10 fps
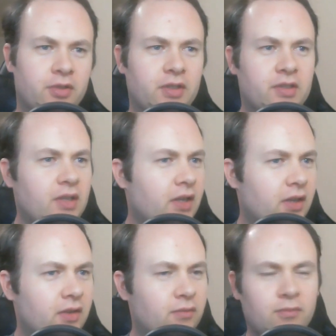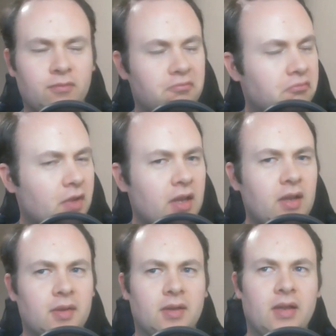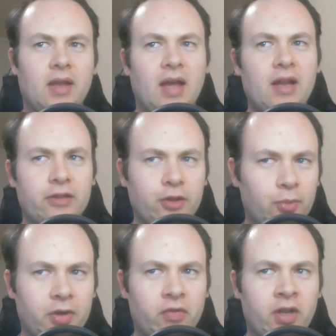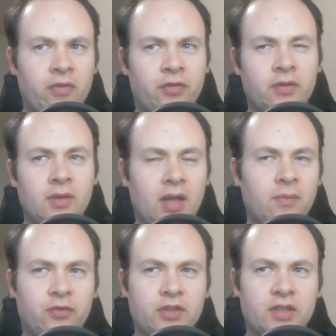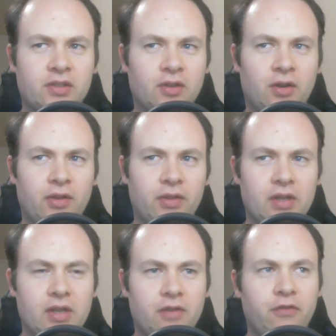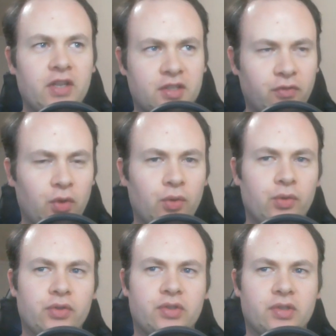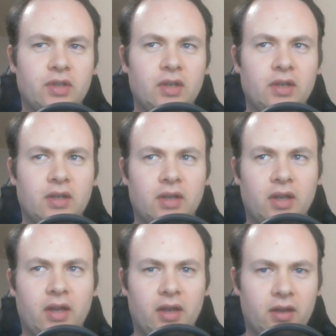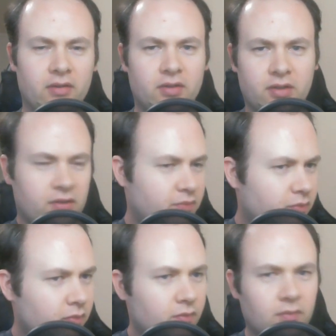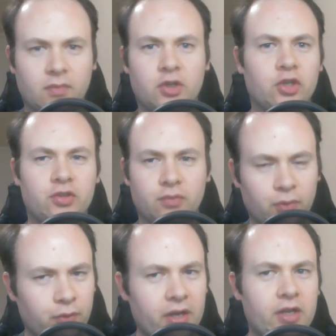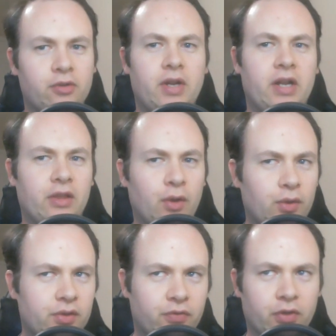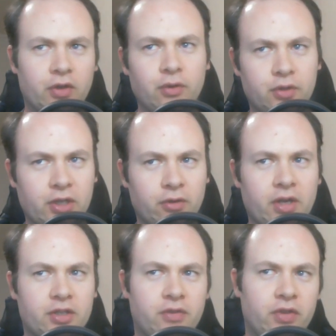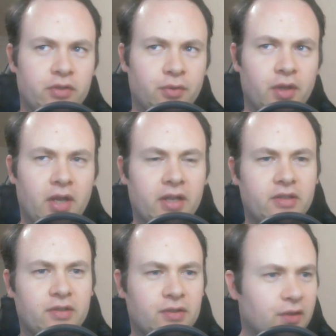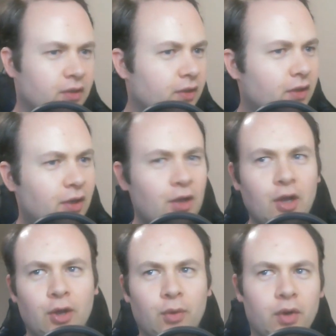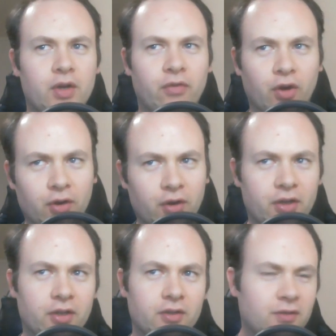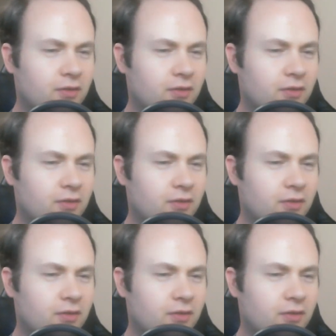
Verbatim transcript: 16 had a little bit of an emphasis on the festivals and just reiterating those for the new generation of Israelites who wouldn't have heard,